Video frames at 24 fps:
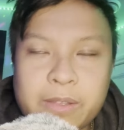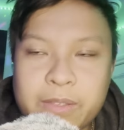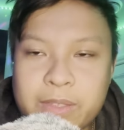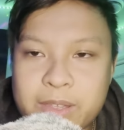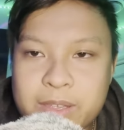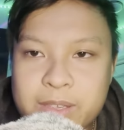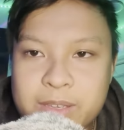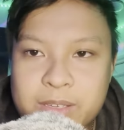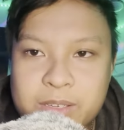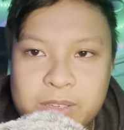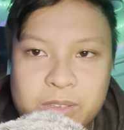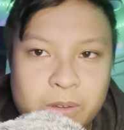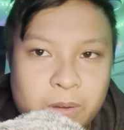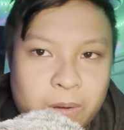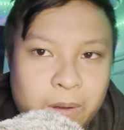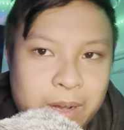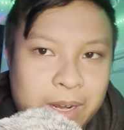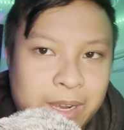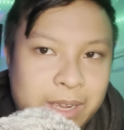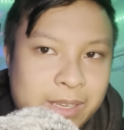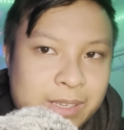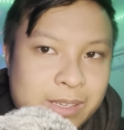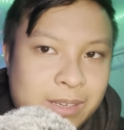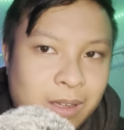this story
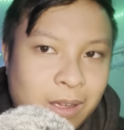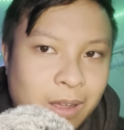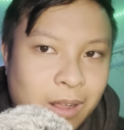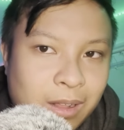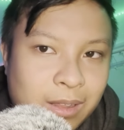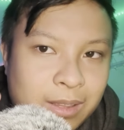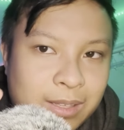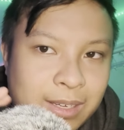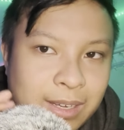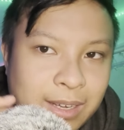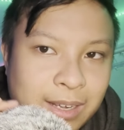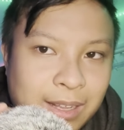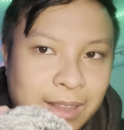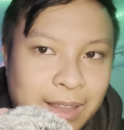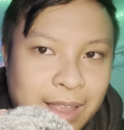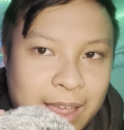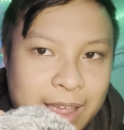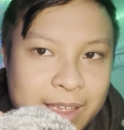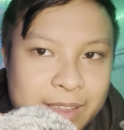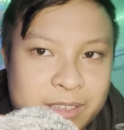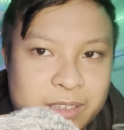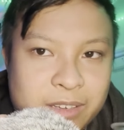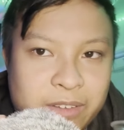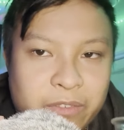is called
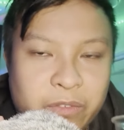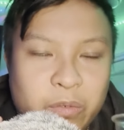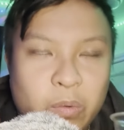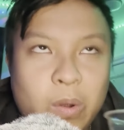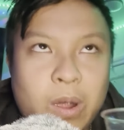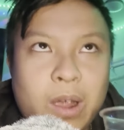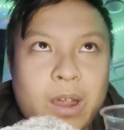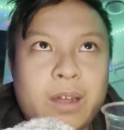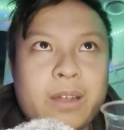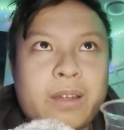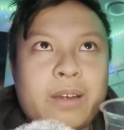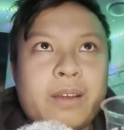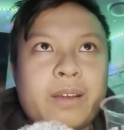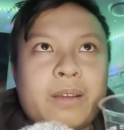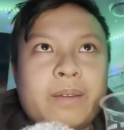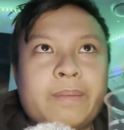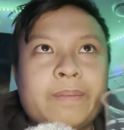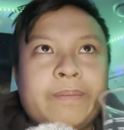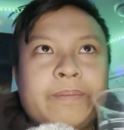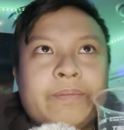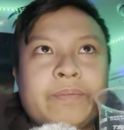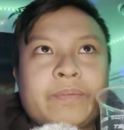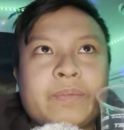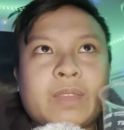Glass of Water
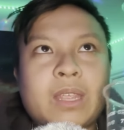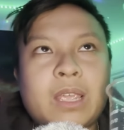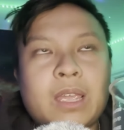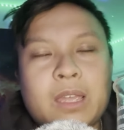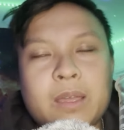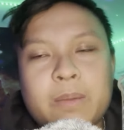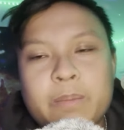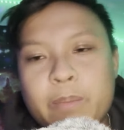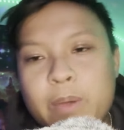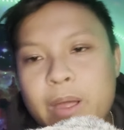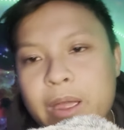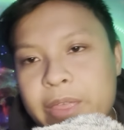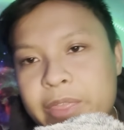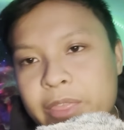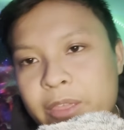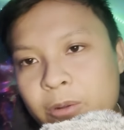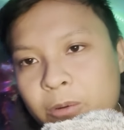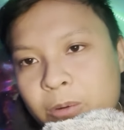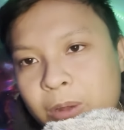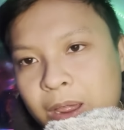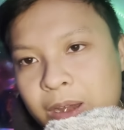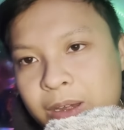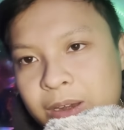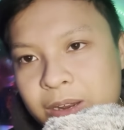by the
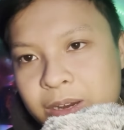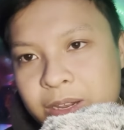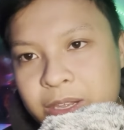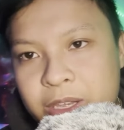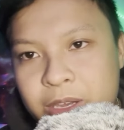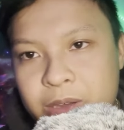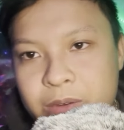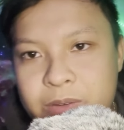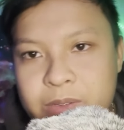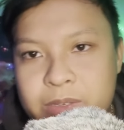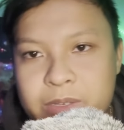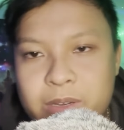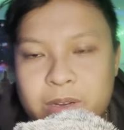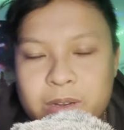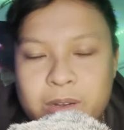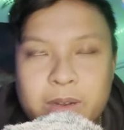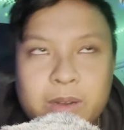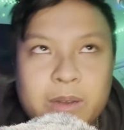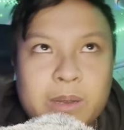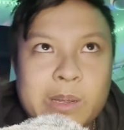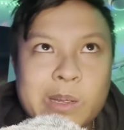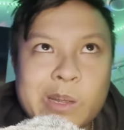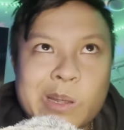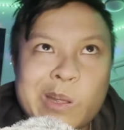Reddit user
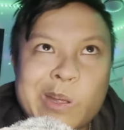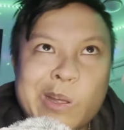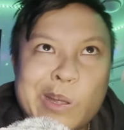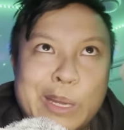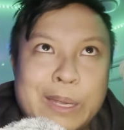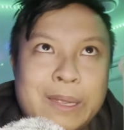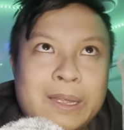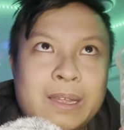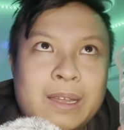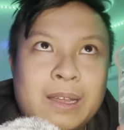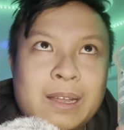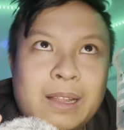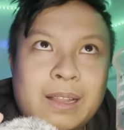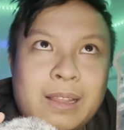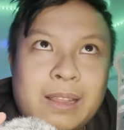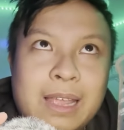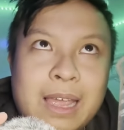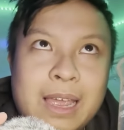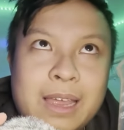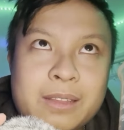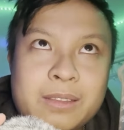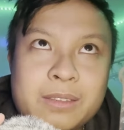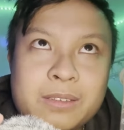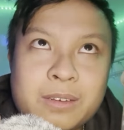
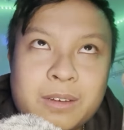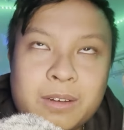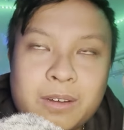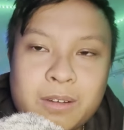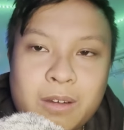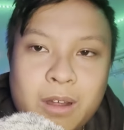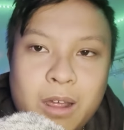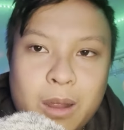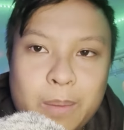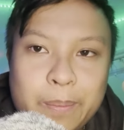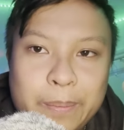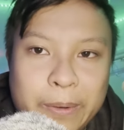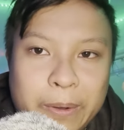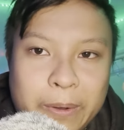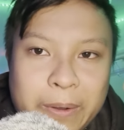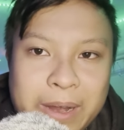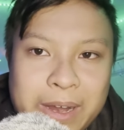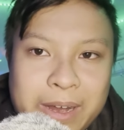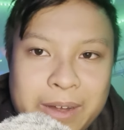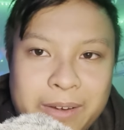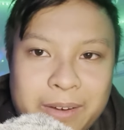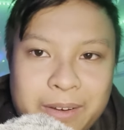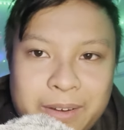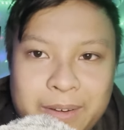Lantern
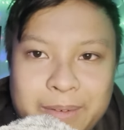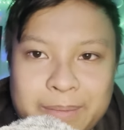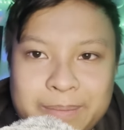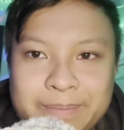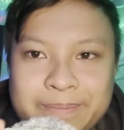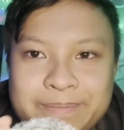Operator.